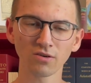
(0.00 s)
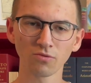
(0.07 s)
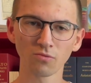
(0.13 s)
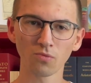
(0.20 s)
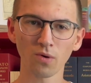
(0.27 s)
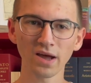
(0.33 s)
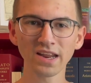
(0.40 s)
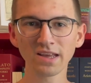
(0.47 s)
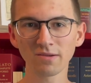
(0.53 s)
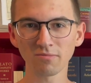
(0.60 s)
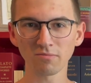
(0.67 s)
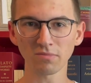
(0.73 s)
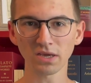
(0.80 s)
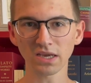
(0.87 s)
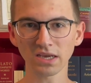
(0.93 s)
what it
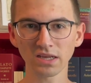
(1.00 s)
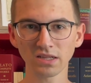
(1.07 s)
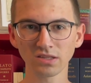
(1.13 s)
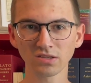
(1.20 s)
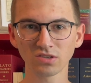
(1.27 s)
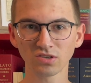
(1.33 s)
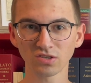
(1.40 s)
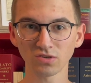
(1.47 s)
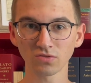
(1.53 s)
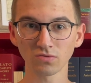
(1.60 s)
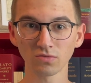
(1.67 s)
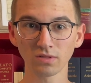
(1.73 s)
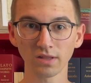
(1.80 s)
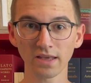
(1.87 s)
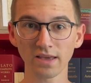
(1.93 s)
means to
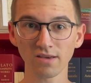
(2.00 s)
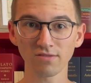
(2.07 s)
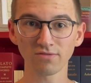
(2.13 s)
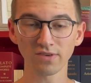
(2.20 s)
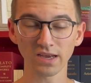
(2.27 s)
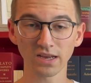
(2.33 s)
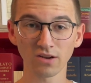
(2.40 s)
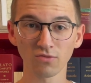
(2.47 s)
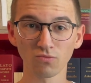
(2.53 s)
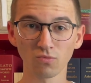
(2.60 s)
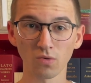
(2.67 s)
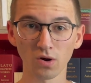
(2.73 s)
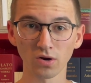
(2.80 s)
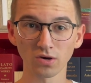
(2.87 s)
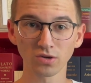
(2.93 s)
live in a
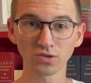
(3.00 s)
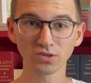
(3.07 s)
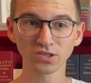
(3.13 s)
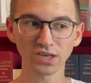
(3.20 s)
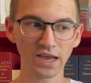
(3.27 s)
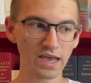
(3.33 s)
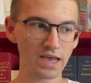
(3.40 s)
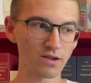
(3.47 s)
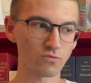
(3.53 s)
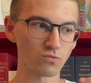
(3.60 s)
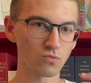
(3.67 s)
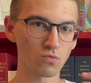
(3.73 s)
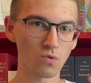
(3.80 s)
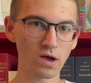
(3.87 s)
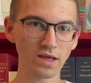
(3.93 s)
world and
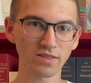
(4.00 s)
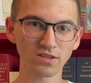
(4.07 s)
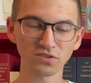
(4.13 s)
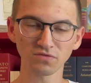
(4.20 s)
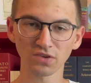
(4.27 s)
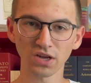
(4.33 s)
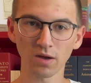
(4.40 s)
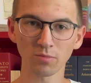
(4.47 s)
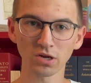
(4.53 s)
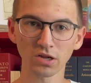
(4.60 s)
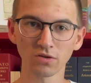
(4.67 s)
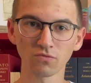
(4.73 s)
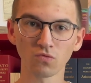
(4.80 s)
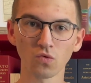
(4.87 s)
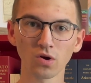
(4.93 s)
what this phenomenon
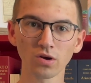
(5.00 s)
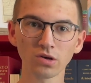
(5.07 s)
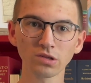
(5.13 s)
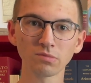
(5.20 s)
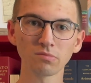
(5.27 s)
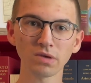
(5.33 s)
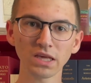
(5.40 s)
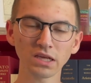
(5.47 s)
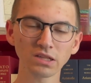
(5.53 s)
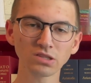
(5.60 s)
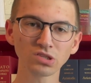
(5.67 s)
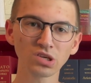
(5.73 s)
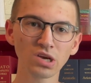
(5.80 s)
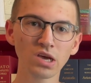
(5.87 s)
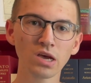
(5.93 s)
of world means
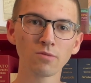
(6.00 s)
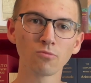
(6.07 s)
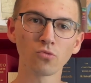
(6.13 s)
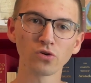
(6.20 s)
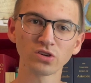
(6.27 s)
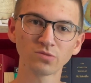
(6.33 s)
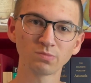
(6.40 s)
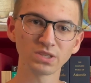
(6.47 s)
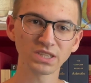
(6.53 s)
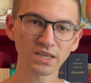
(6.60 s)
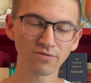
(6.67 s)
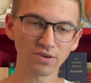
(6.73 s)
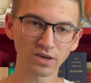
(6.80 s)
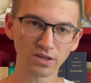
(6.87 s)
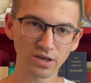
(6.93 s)
more
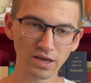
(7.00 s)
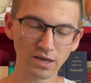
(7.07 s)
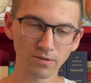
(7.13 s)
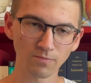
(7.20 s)
specifically.